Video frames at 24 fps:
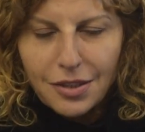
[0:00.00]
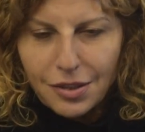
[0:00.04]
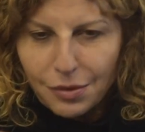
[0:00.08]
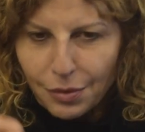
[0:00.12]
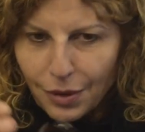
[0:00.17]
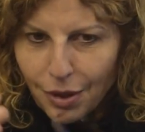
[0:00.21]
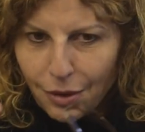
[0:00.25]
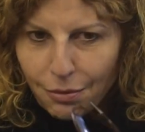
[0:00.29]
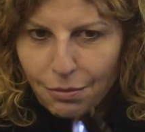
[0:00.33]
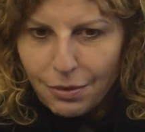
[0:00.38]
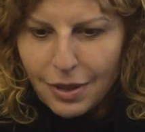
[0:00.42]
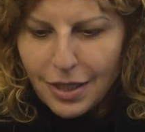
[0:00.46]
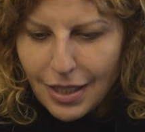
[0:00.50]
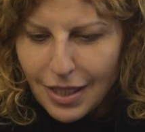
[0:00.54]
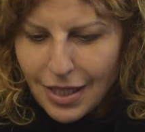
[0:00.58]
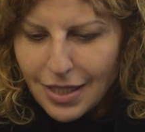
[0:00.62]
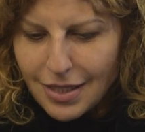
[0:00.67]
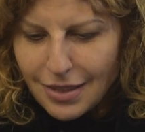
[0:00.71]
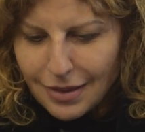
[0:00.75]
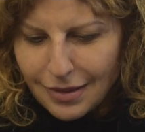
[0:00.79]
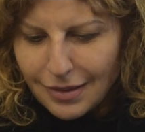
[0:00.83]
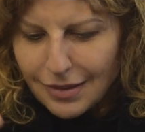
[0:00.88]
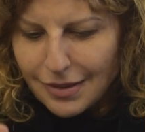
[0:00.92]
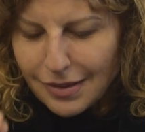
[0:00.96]
So I just want to
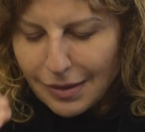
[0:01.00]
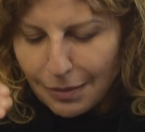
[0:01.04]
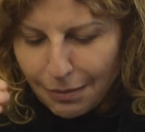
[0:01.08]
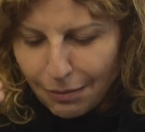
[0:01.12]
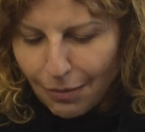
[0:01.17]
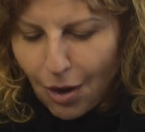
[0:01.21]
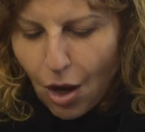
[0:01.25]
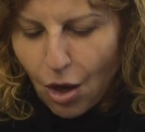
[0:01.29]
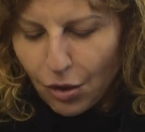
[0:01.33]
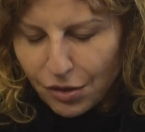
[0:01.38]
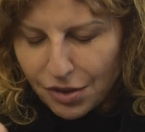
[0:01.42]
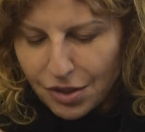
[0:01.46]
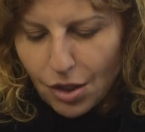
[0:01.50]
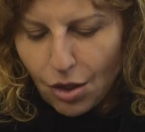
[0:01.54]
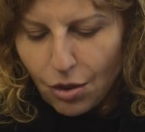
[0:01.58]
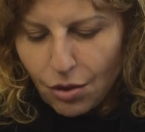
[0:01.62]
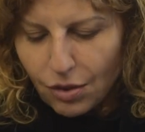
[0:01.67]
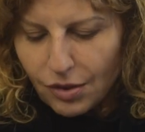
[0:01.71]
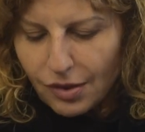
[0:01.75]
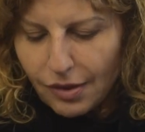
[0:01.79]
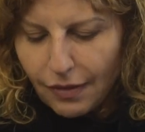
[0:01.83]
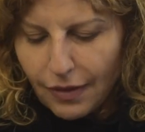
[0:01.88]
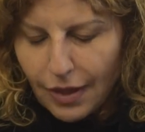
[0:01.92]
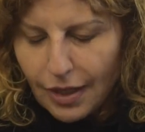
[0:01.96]
read some
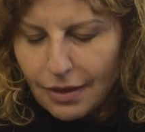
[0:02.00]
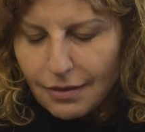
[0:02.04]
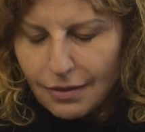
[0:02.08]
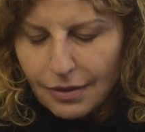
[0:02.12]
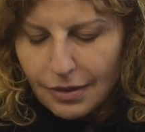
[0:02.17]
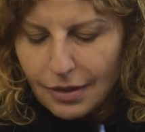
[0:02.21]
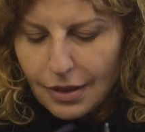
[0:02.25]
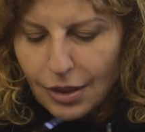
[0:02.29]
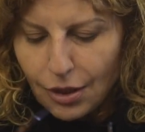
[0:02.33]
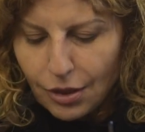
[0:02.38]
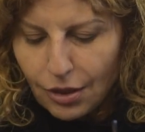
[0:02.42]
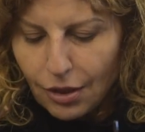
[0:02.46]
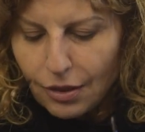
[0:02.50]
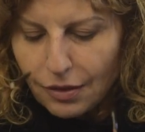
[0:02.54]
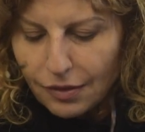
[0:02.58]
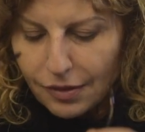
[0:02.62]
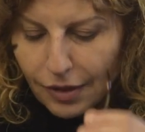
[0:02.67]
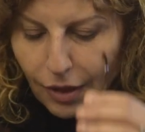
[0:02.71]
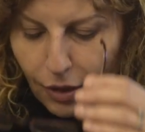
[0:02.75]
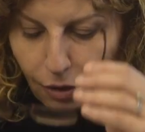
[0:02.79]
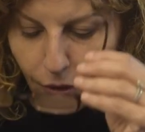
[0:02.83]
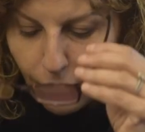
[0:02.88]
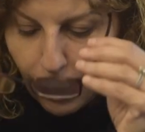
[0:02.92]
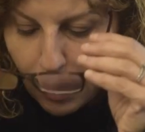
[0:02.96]
milestones that,
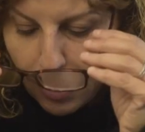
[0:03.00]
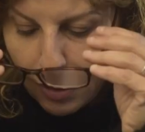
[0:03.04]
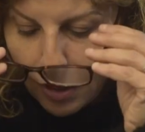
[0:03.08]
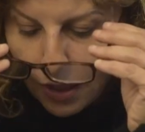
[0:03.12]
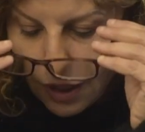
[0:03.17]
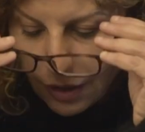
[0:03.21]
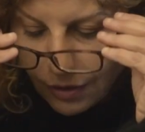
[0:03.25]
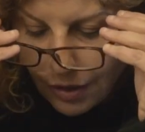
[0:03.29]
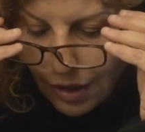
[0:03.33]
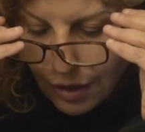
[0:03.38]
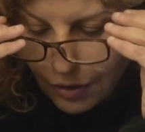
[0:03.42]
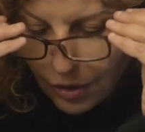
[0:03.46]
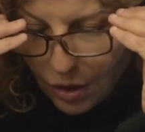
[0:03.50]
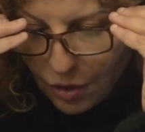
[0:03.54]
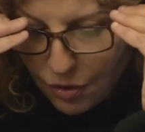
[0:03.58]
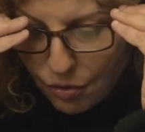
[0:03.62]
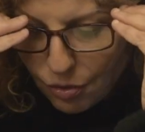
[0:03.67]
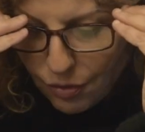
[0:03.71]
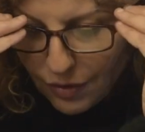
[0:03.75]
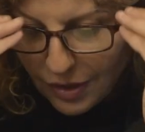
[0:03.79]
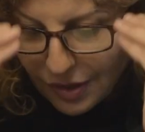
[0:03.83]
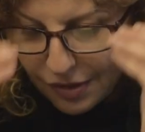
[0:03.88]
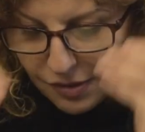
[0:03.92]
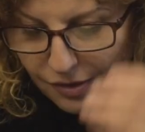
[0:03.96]
so I'll go
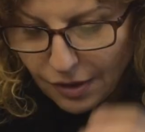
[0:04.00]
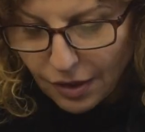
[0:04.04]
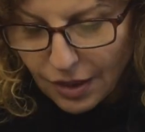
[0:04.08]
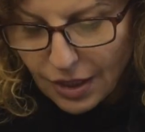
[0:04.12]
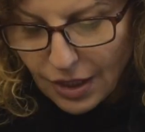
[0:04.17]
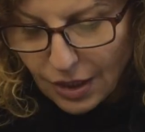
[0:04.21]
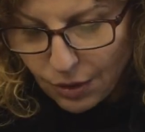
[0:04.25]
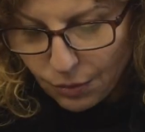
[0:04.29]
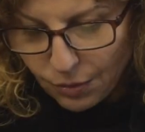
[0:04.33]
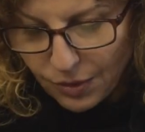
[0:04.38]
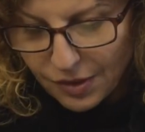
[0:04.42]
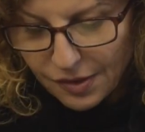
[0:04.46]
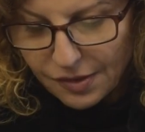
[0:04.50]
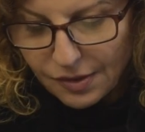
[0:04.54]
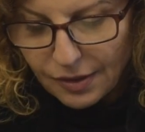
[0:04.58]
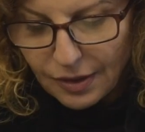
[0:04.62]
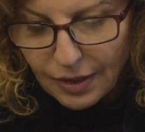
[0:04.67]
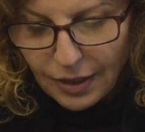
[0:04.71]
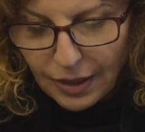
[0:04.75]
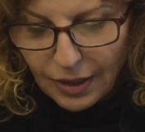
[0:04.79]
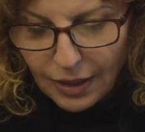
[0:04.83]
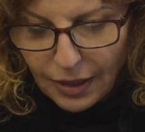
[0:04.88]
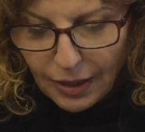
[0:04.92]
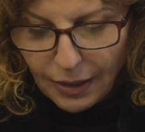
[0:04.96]
through this. So he
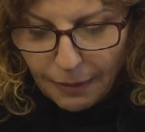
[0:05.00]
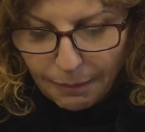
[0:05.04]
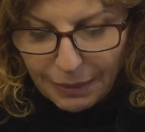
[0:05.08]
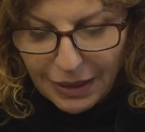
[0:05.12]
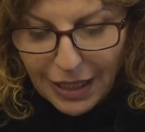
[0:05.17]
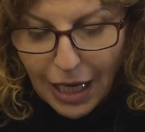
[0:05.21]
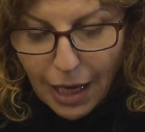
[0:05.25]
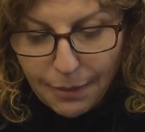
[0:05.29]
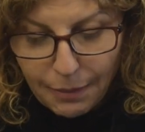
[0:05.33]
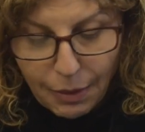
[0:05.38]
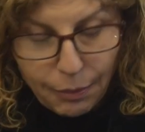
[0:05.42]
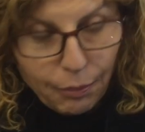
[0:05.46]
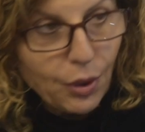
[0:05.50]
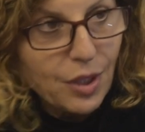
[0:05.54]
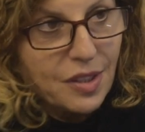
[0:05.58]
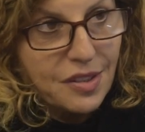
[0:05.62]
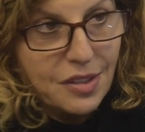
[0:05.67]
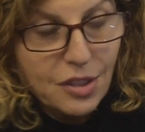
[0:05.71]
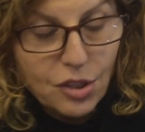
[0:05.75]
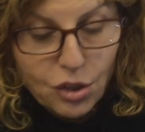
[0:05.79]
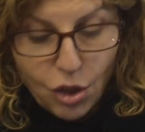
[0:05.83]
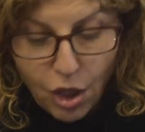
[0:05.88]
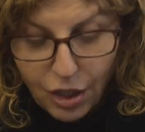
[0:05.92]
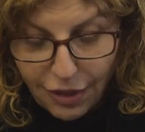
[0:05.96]
was, became a
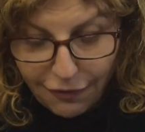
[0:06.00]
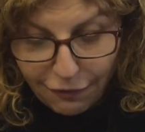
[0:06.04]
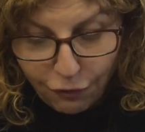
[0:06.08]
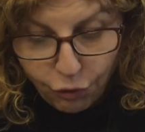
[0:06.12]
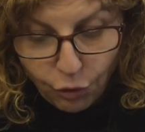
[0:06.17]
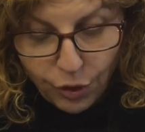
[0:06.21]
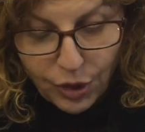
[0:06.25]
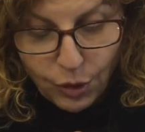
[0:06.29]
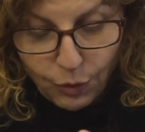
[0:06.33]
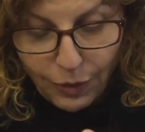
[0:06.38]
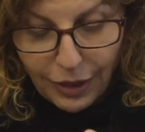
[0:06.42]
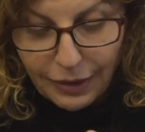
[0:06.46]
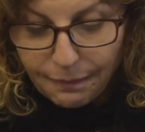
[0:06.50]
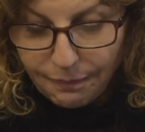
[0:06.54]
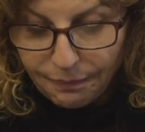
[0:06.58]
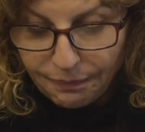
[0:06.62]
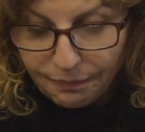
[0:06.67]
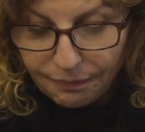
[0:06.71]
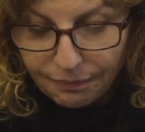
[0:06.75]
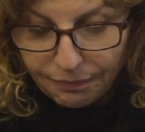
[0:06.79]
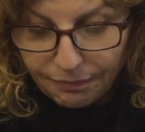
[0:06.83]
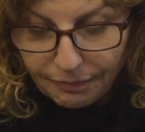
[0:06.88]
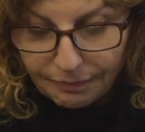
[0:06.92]
priest in 1941.